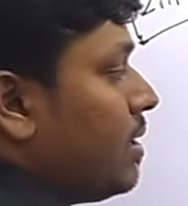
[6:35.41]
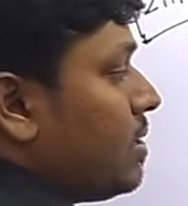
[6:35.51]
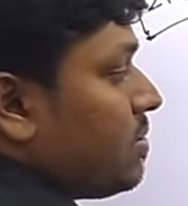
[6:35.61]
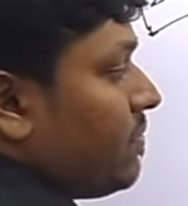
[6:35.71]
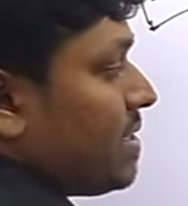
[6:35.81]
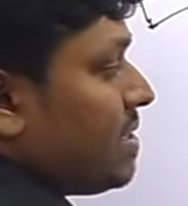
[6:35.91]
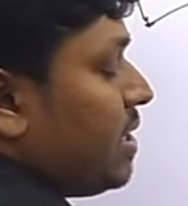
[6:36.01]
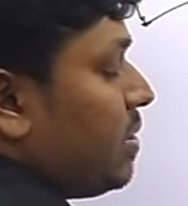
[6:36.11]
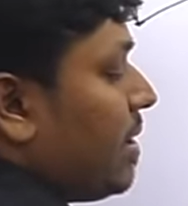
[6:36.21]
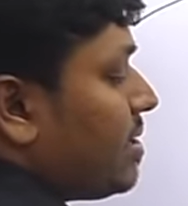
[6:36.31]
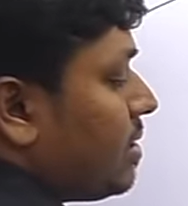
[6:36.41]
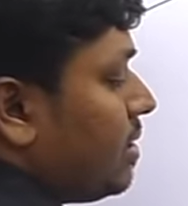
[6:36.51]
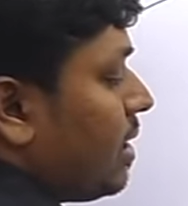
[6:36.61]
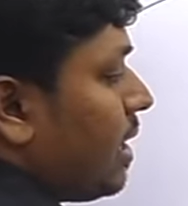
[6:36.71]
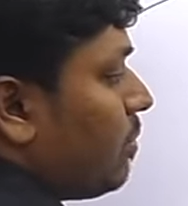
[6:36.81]
So first
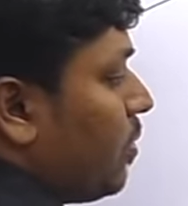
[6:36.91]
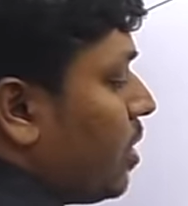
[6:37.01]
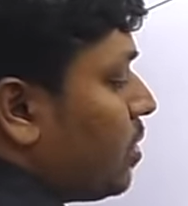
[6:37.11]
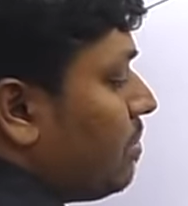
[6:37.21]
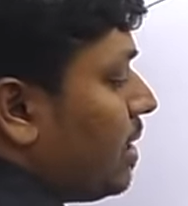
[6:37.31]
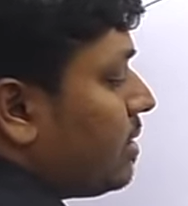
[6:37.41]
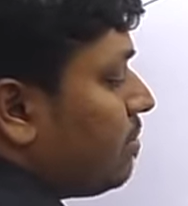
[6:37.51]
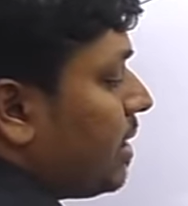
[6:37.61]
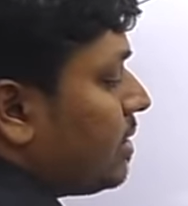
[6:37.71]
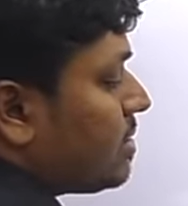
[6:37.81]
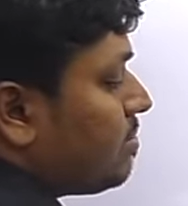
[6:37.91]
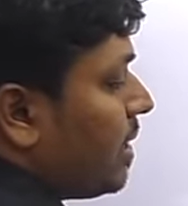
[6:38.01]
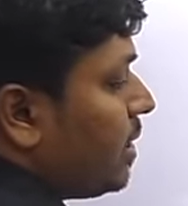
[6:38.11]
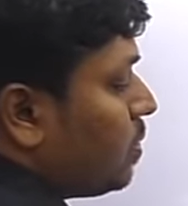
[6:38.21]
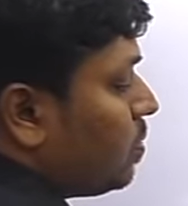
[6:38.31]
equation, I'm going to multiply this
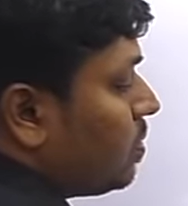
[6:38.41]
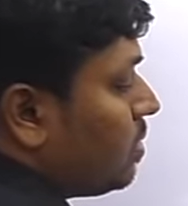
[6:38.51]
by 2.